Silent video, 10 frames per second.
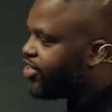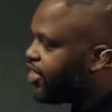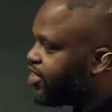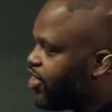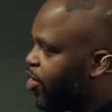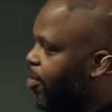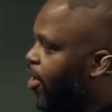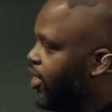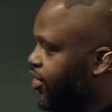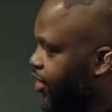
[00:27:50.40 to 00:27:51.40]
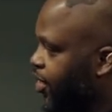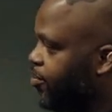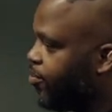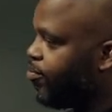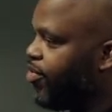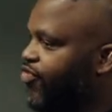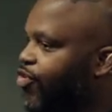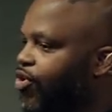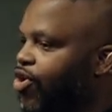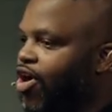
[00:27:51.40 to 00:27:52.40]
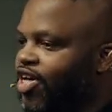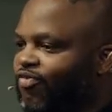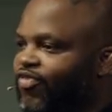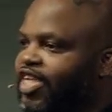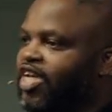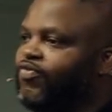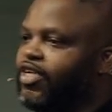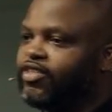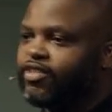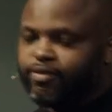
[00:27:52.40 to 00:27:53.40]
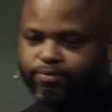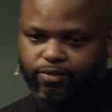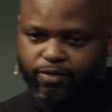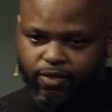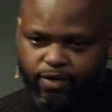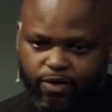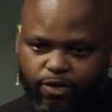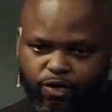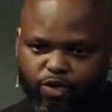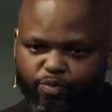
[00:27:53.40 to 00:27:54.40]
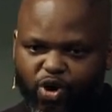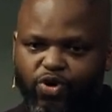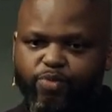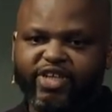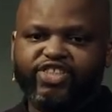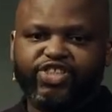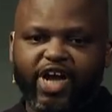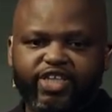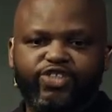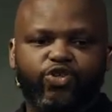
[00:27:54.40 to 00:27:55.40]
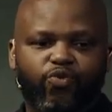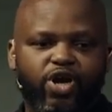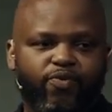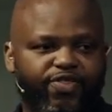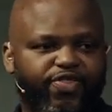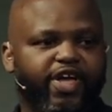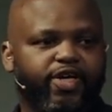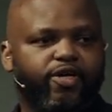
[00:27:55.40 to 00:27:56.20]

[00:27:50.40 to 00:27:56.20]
just an apology before God and forgiveness. But we must change the way we think.